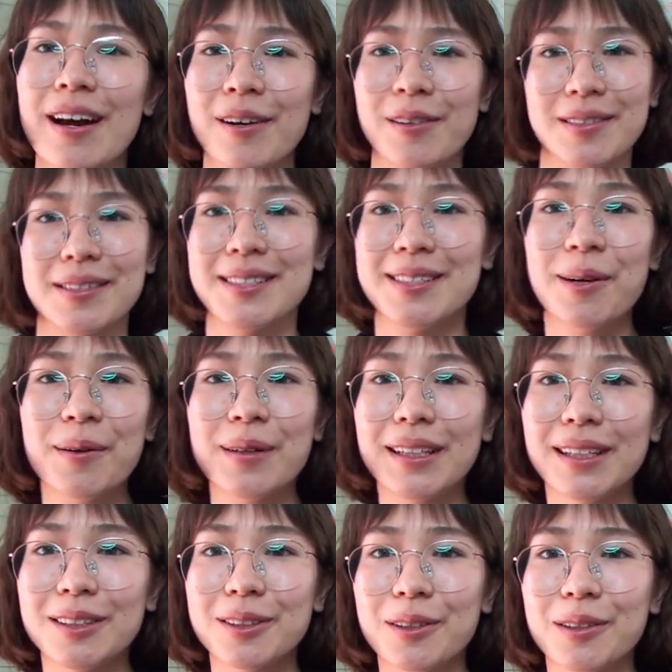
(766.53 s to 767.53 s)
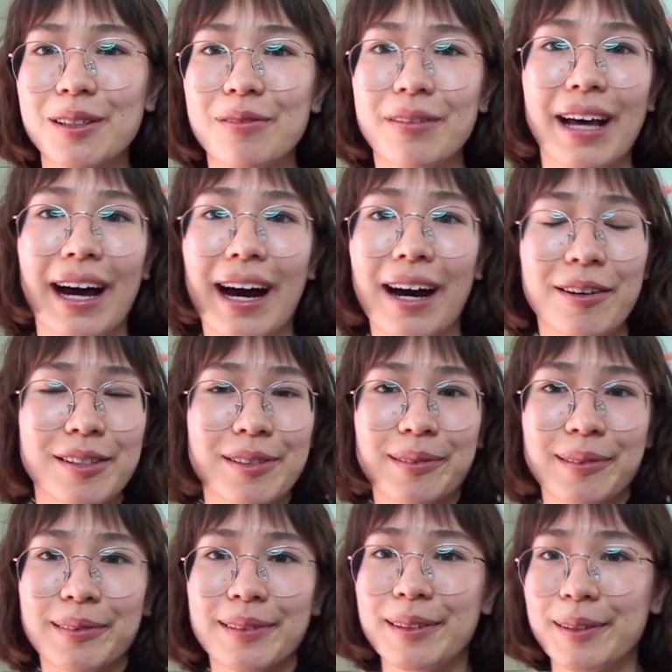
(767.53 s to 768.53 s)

who's so in control of the household,